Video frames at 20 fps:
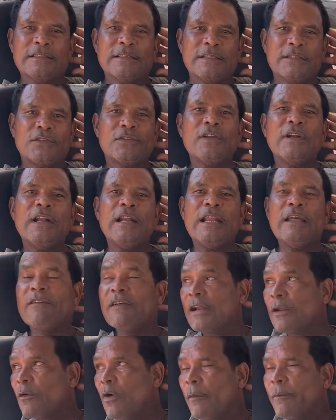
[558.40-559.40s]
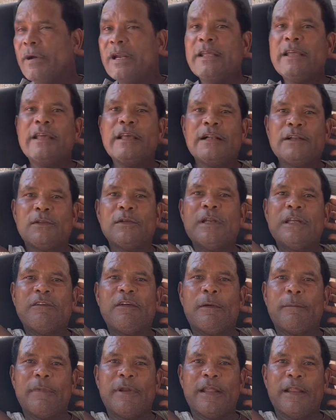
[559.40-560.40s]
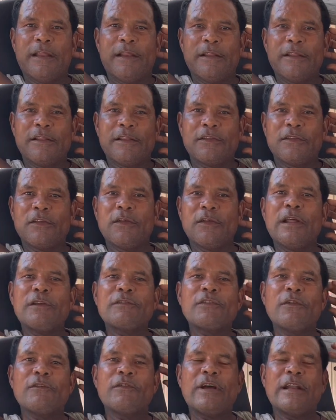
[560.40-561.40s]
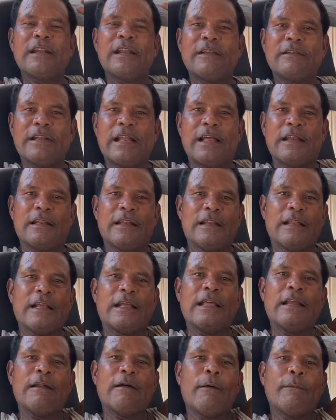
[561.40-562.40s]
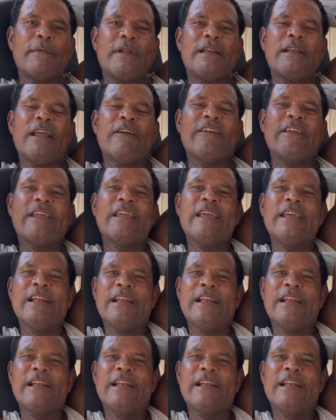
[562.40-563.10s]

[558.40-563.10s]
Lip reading: So they live and they go up on the hill to live up there. So, so from that they get up the Derrick Hill.